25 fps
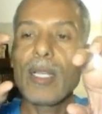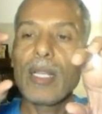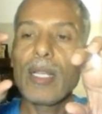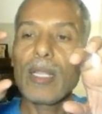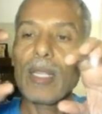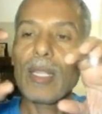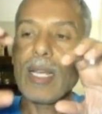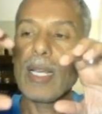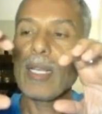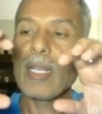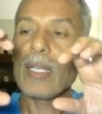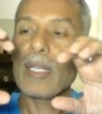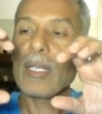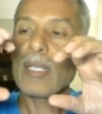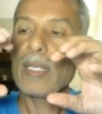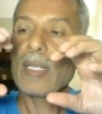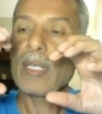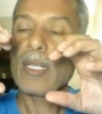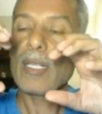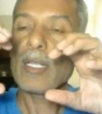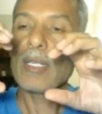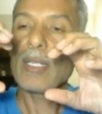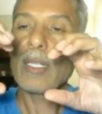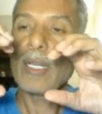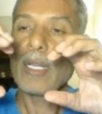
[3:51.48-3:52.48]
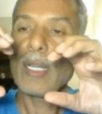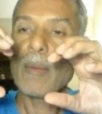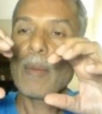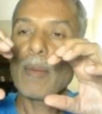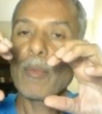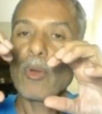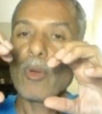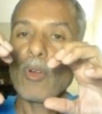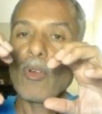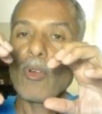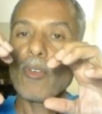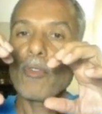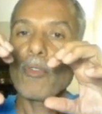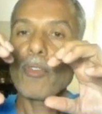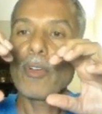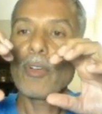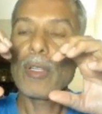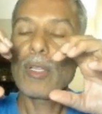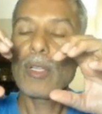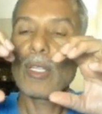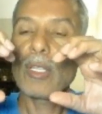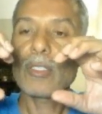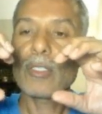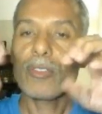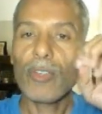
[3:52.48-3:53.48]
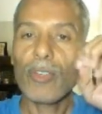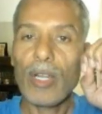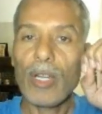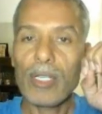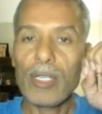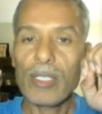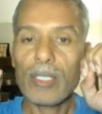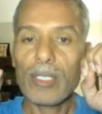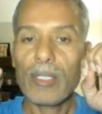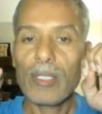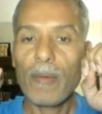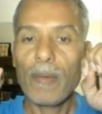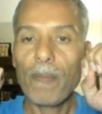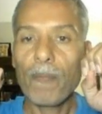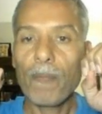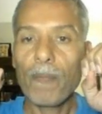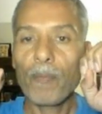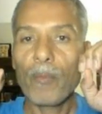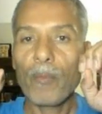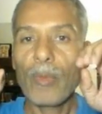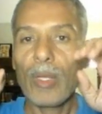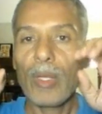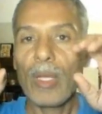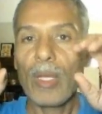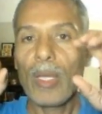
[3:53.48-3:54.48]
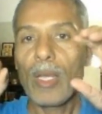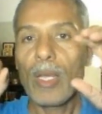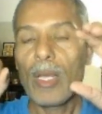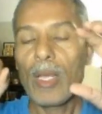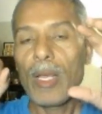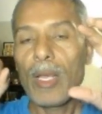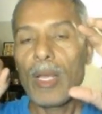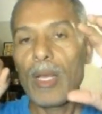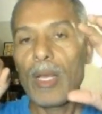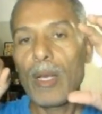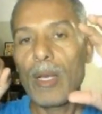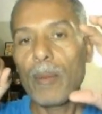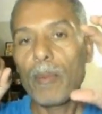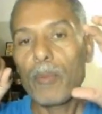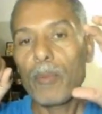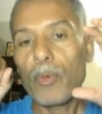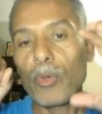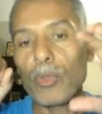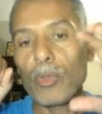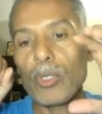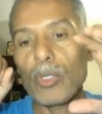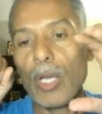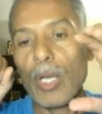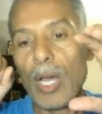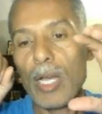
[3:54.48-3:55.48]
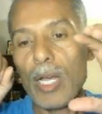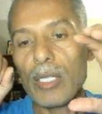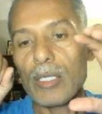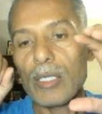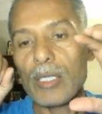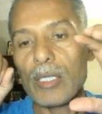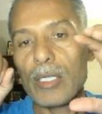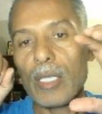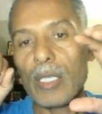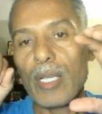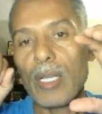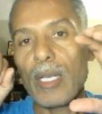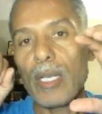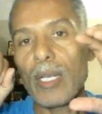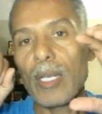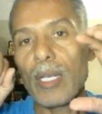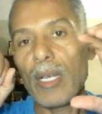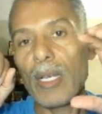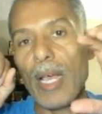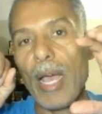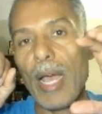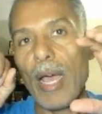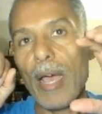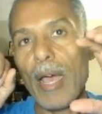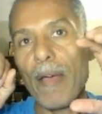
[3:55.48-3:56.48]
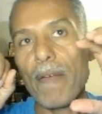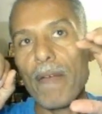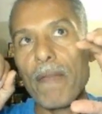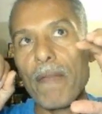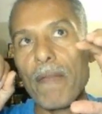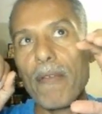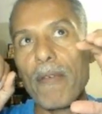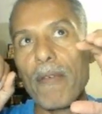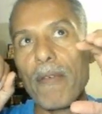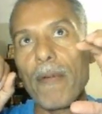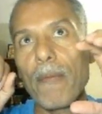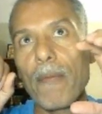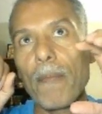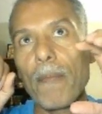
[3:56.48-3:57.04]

like the number of electrons. Protons have